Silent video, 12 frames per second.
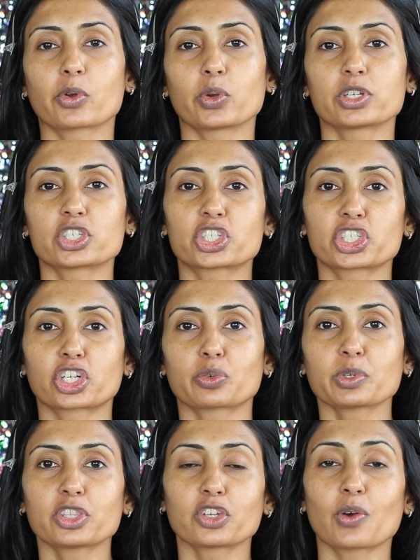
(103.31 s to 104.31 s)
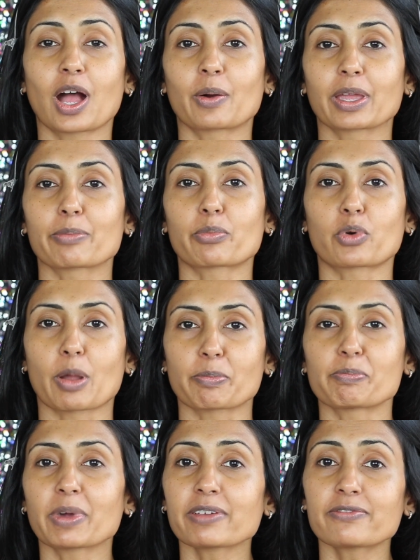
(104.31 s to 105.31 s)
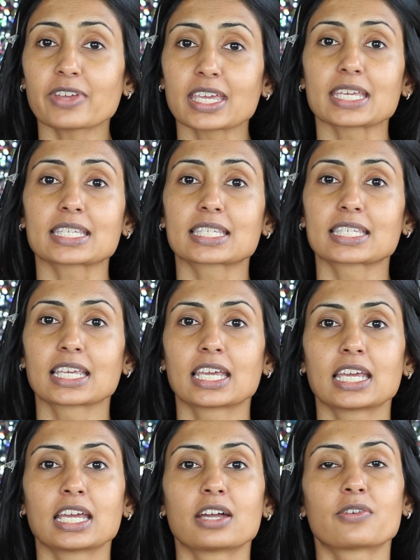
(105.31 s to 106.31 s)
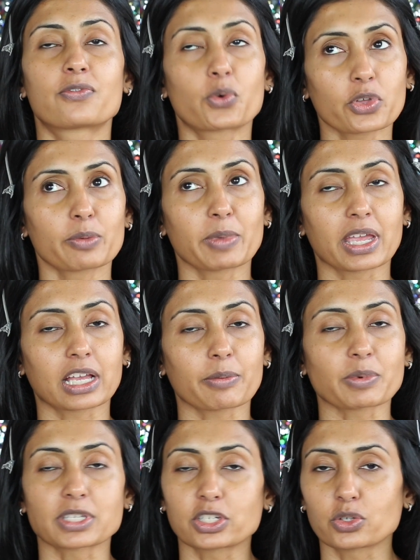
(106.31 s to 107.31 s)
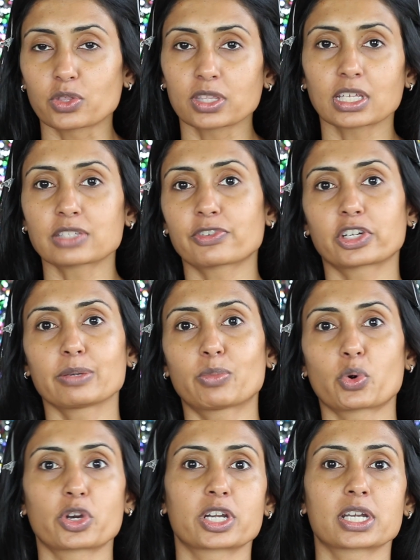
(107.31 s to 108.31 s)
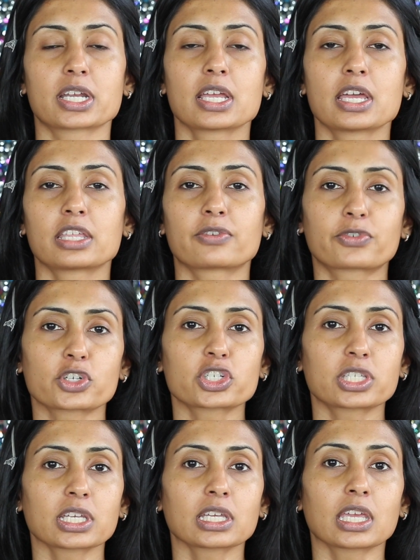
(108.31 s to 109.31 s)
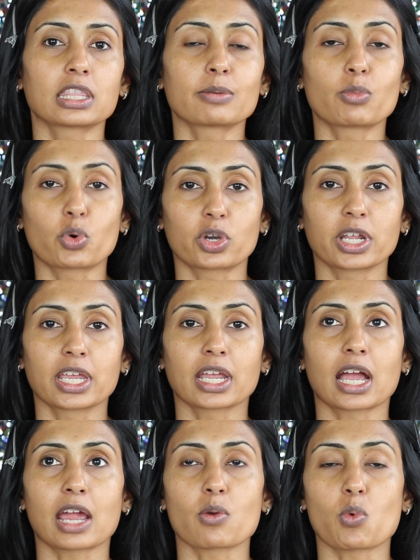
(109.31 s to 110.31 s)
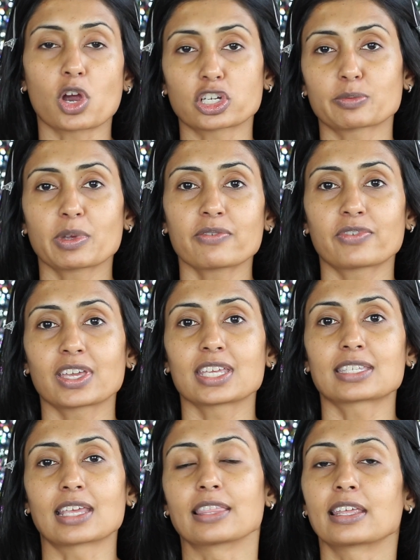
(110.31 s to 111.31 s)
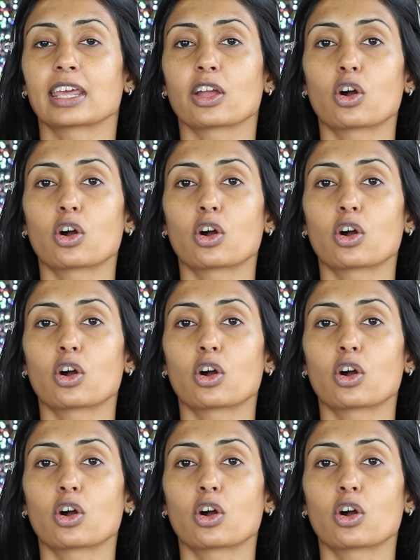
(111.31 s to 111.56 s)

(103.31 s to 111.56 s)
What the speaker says: going to share with you how I prep my face for the makeup, because I do think that's very important. First thing in the morning, I wash my face and then I